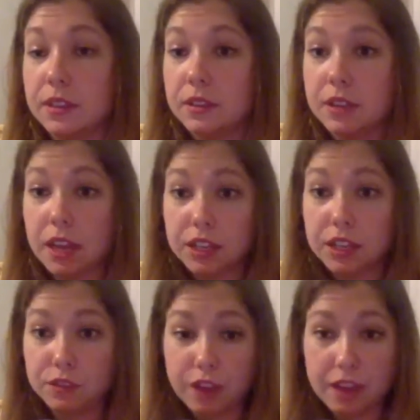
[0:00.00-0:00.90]

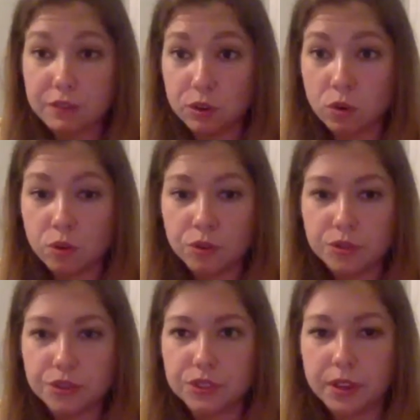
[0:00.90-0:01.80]
next 5-year
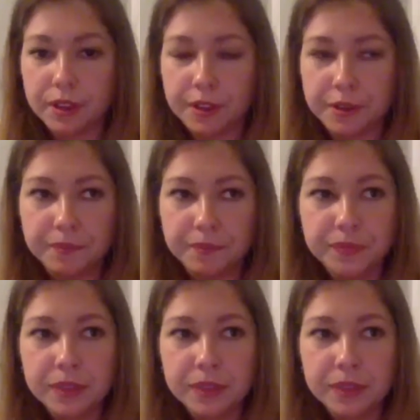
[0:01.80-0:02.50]
goals. And